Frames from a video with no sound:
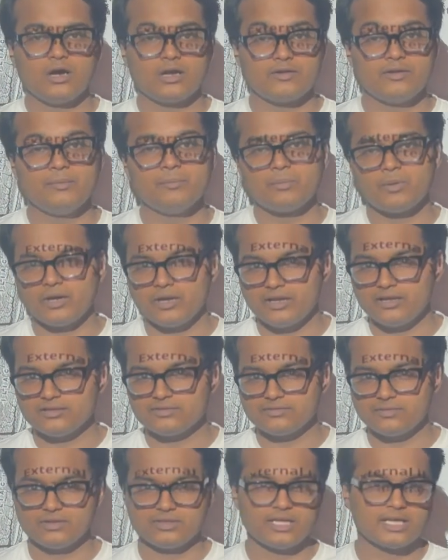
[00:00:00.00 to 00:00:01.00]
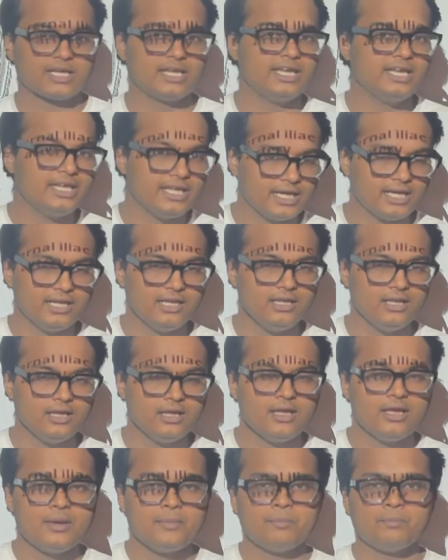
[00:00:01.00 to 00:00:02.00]
or importance for the clinical,
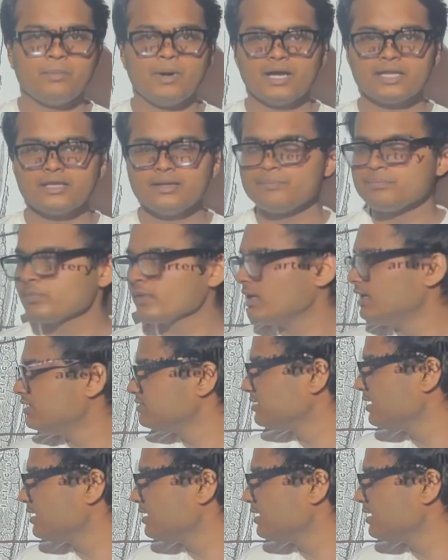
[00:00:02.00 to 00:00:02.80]
but it's